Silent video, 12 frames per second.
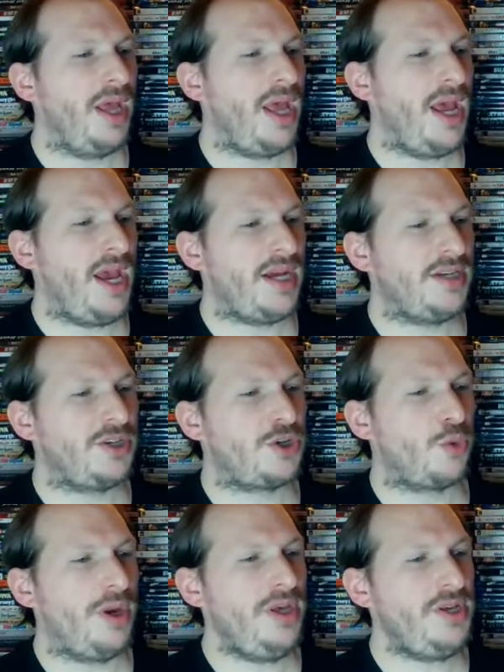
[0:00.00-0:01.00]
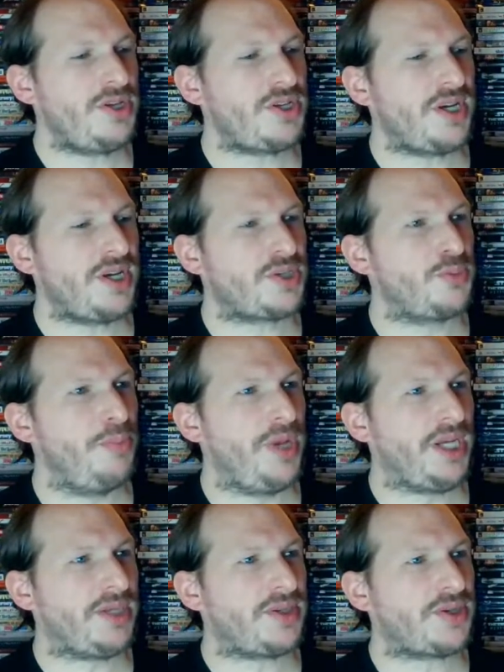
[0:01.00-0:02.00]
and 26
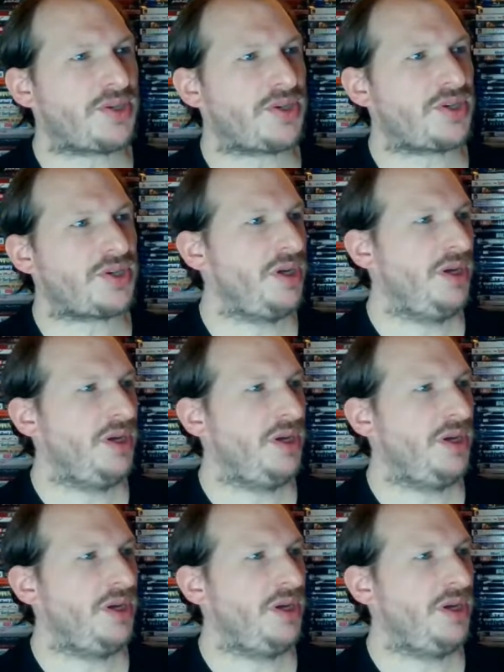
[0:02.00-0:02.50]
minutes.